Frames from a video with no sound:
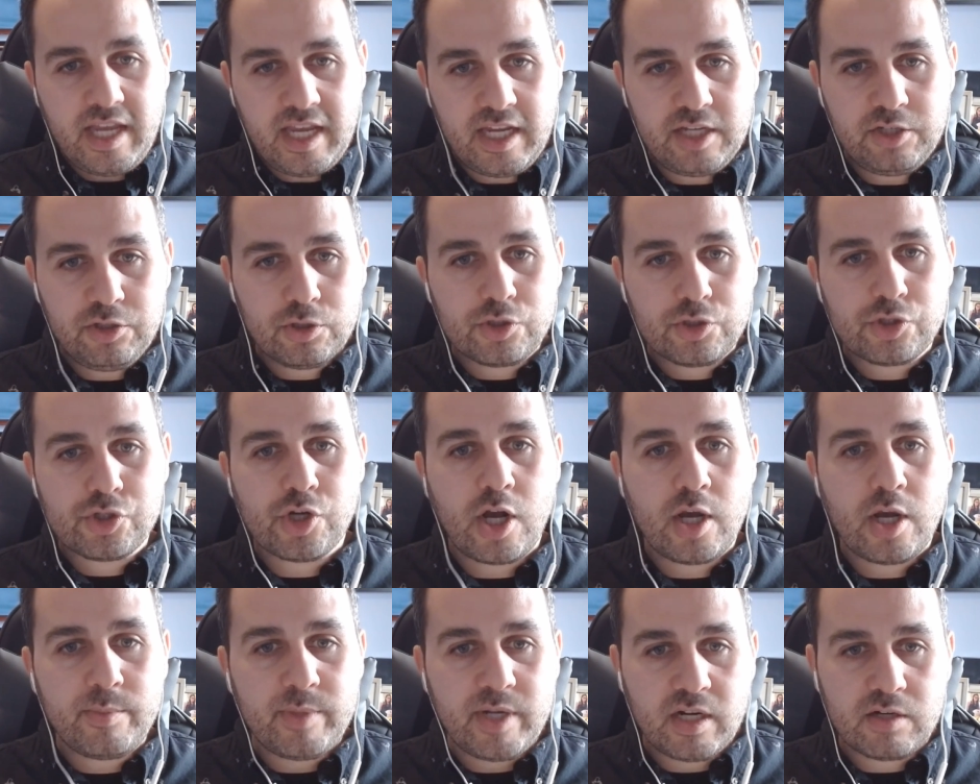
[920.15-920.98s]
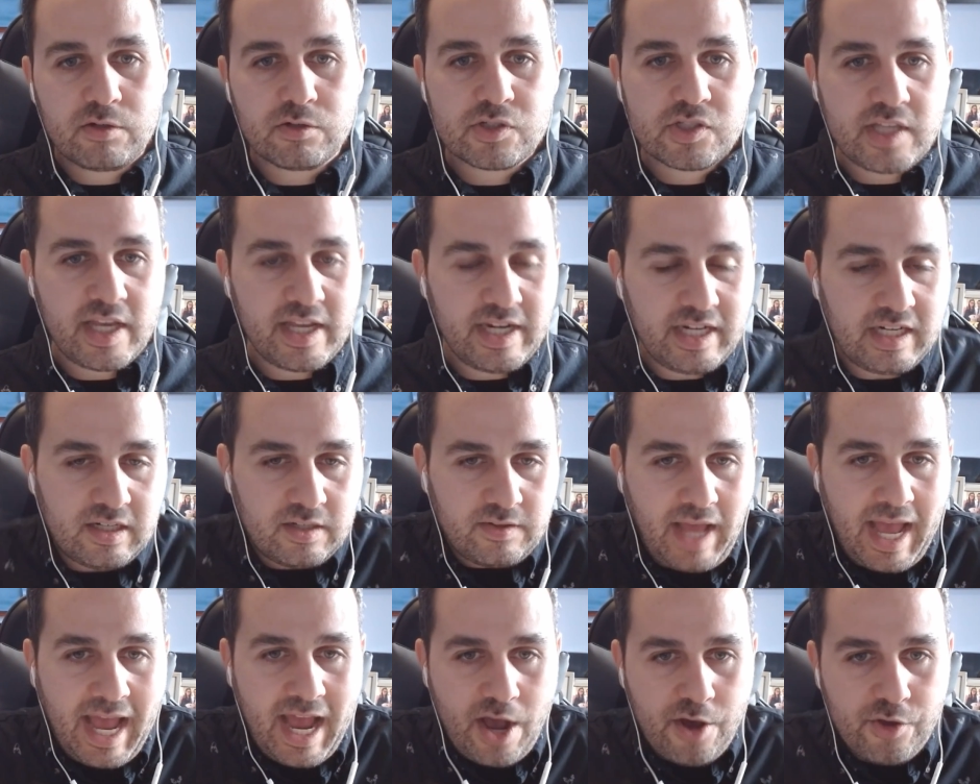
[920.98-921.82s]
in your job and understanding
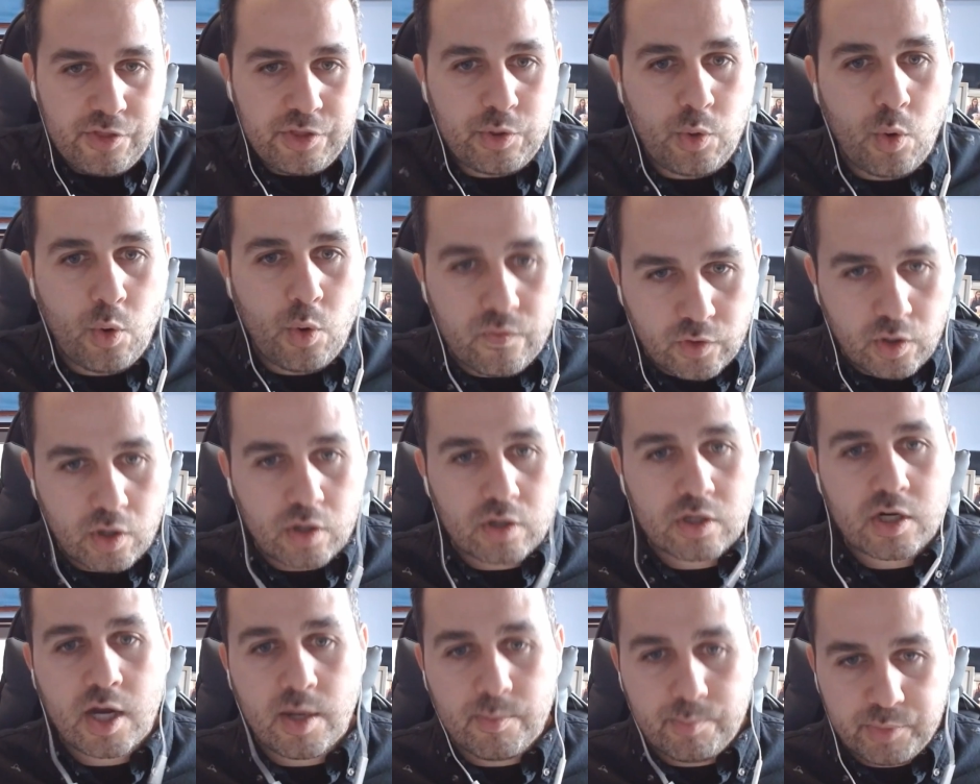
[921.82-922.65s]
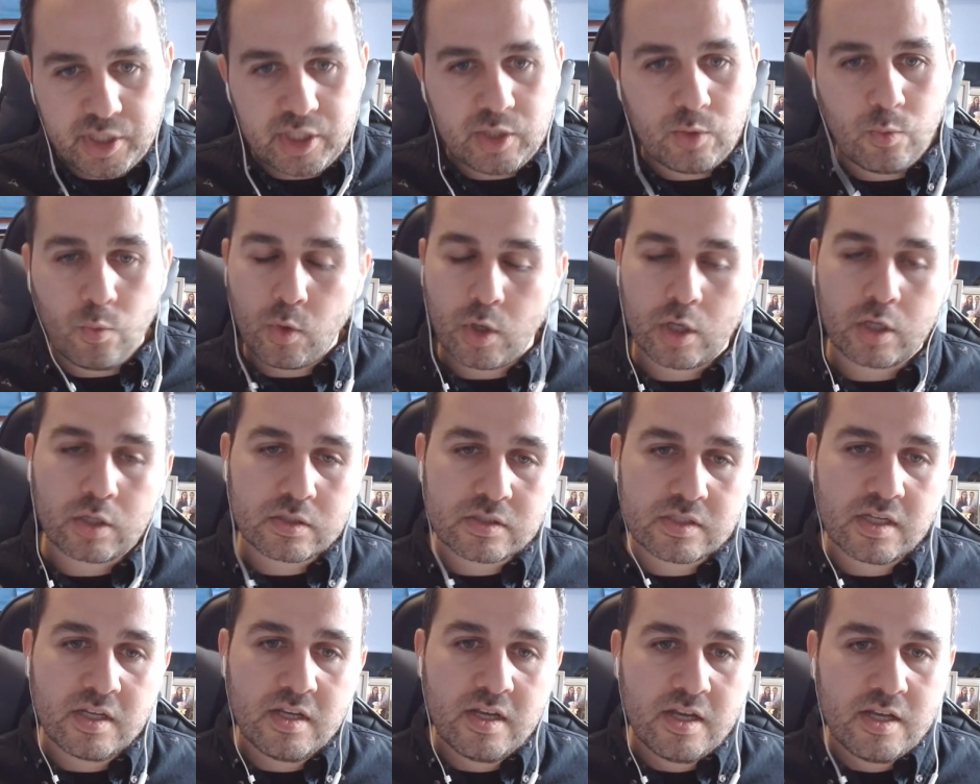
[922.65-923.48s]
of how the overall company
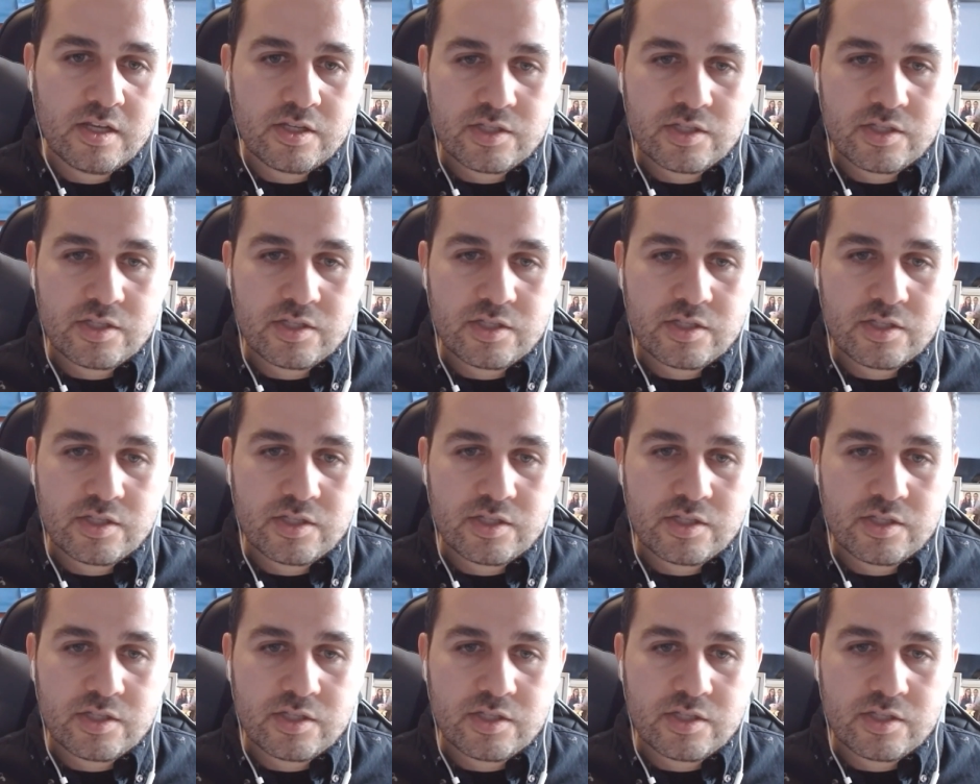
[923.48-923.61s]
works.